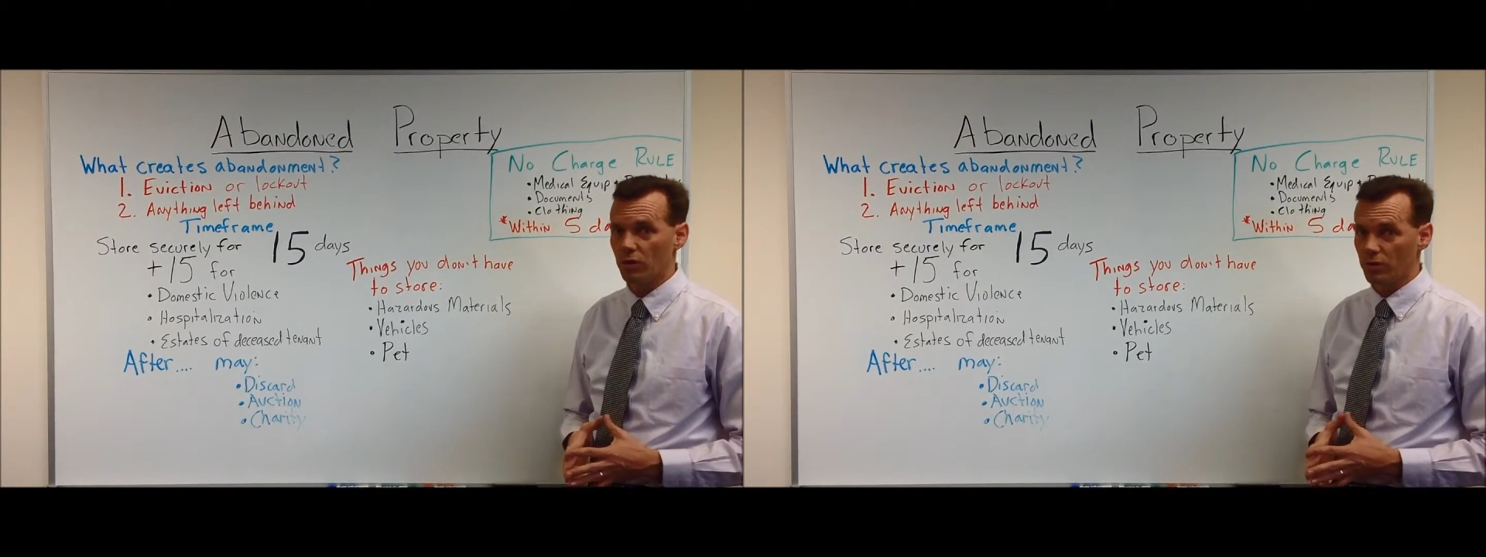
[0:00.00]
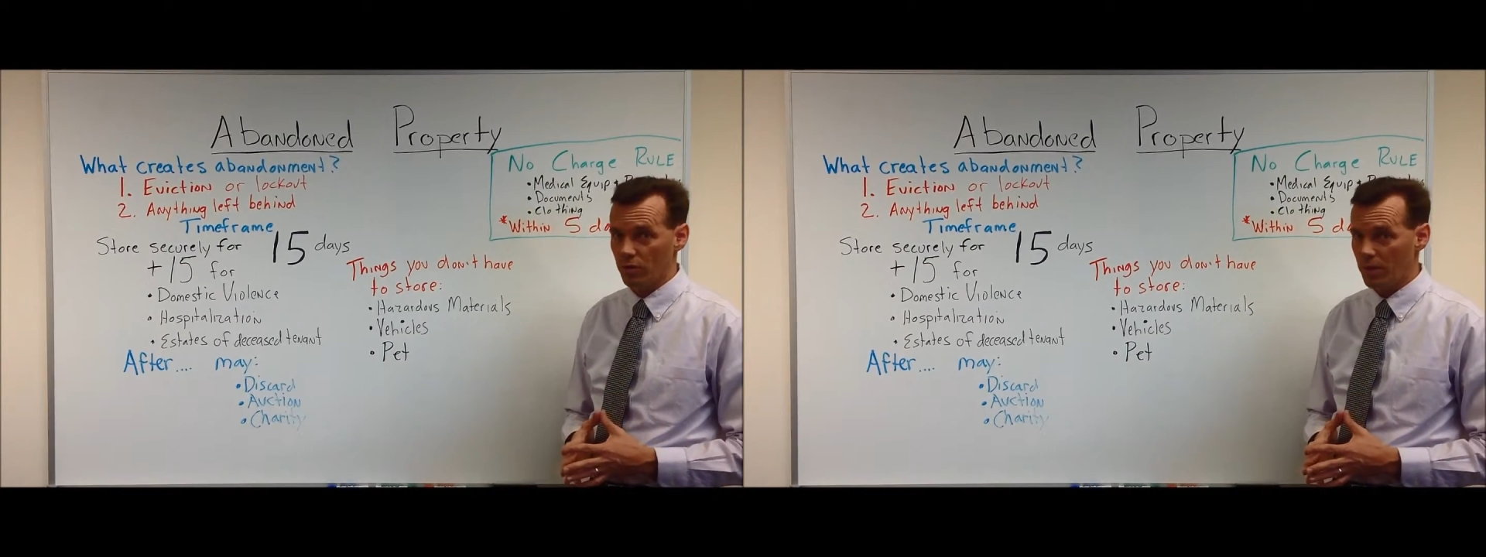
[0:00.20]

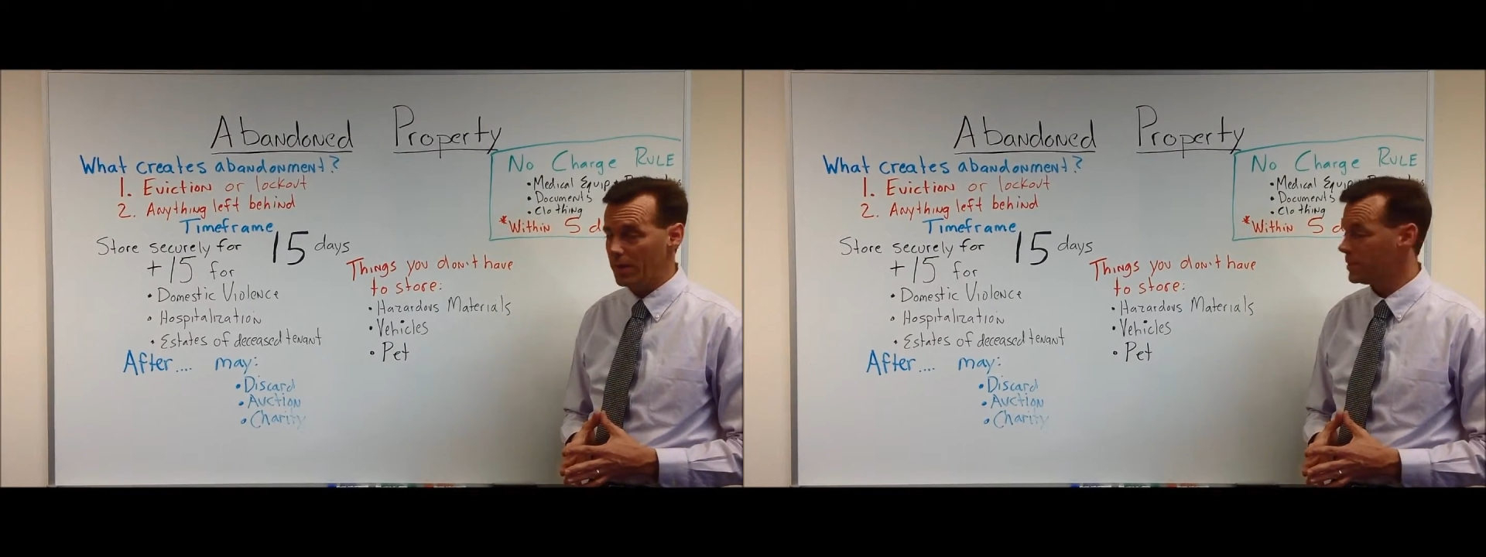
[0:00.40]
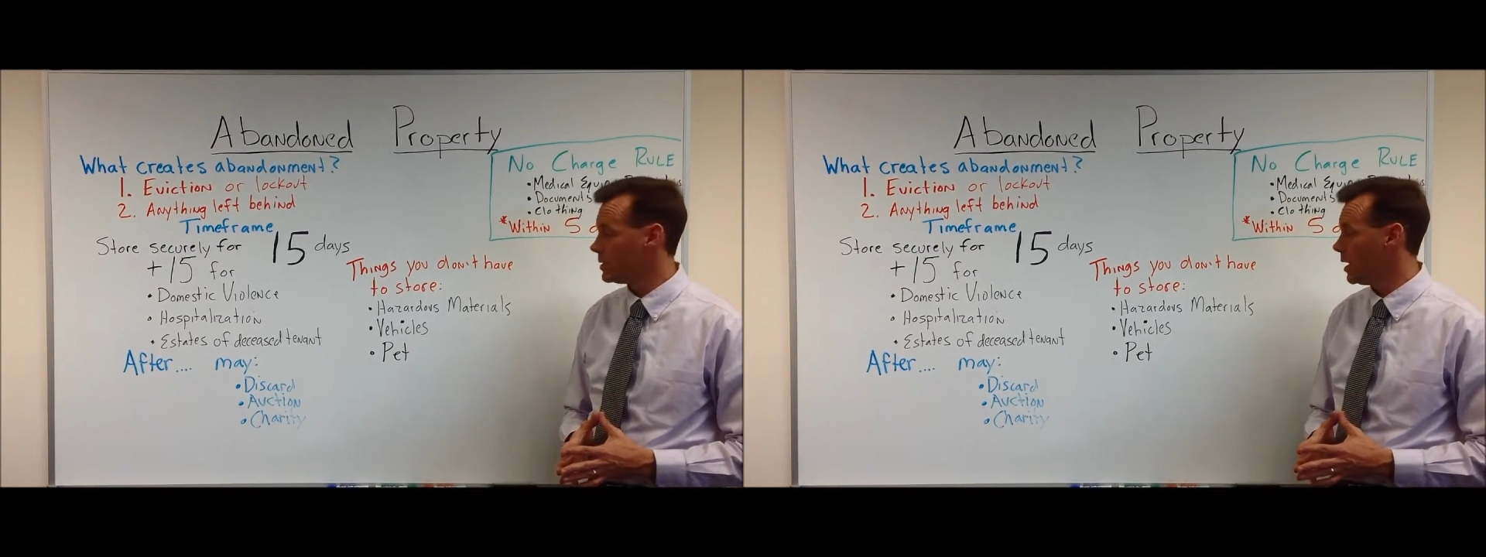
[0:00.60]
or the
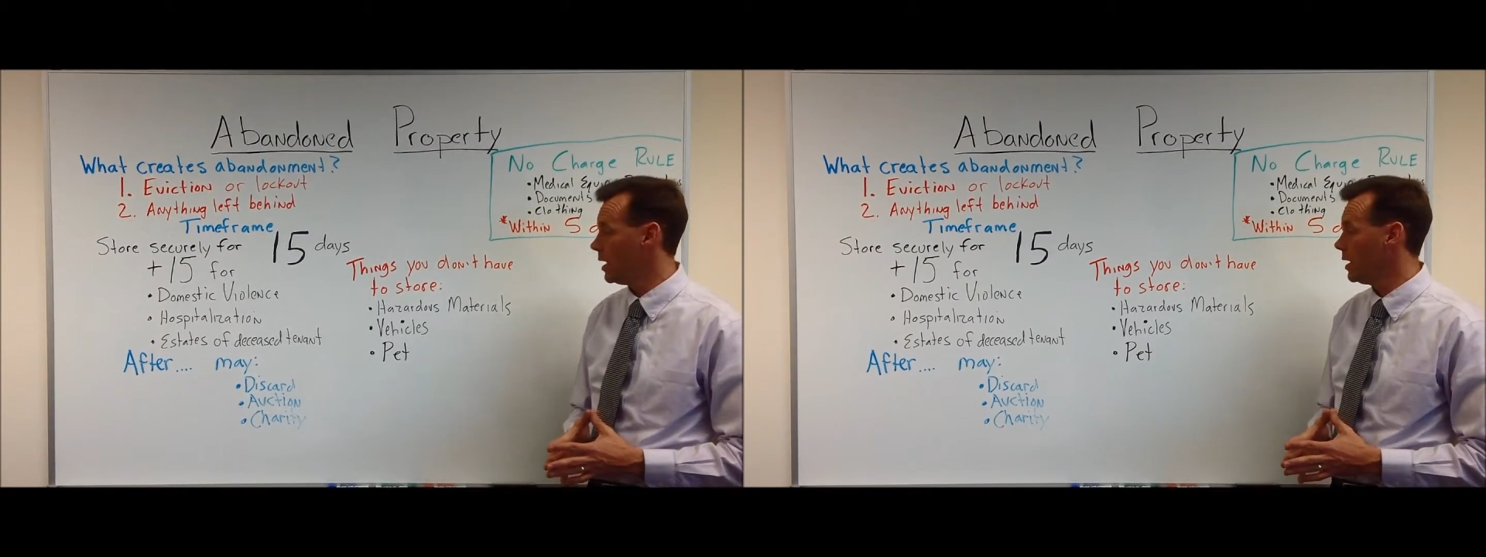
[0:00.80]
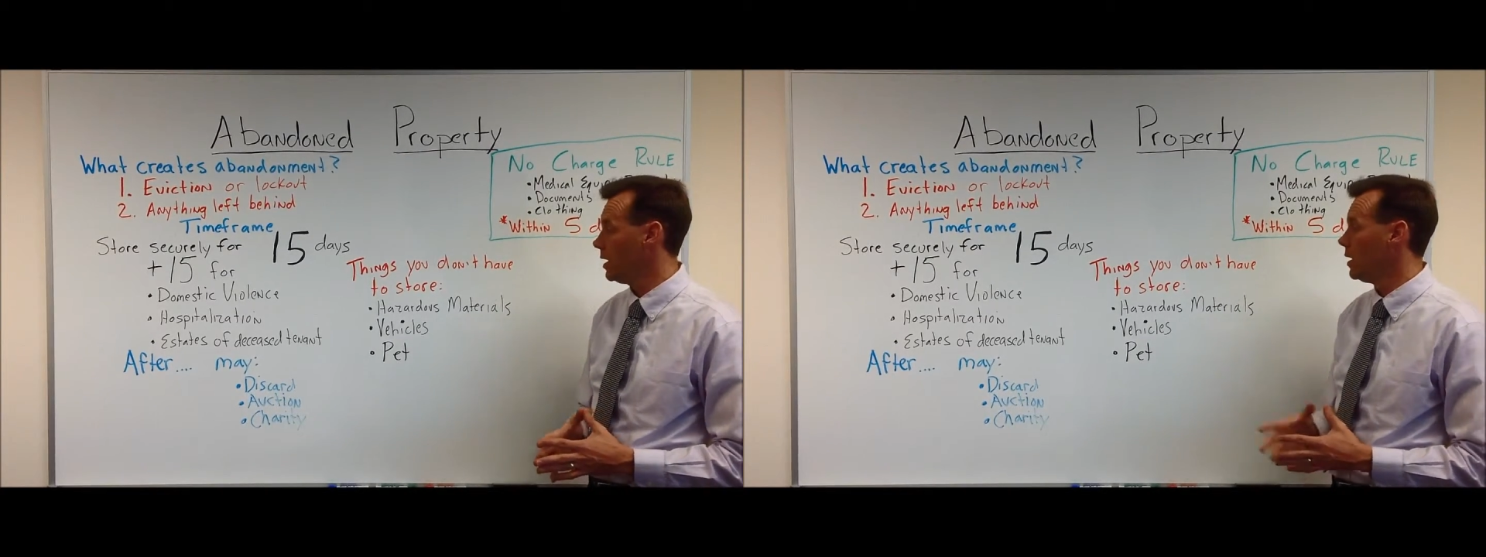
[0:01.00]
Humane
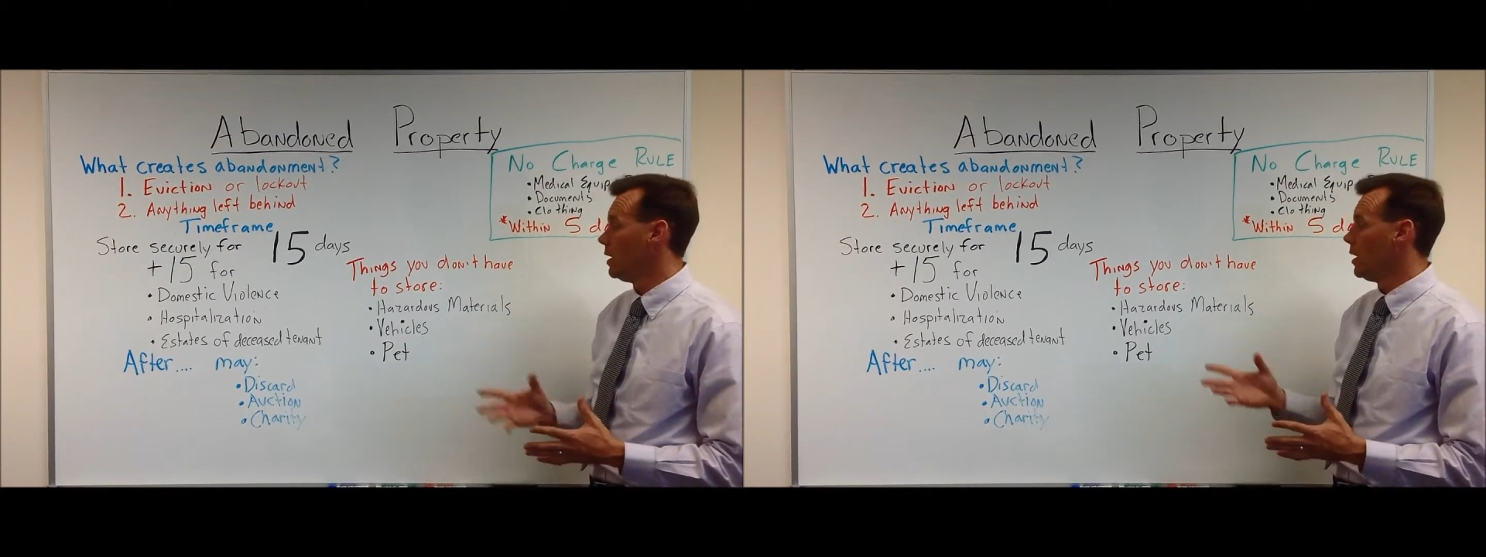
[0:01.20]
Society.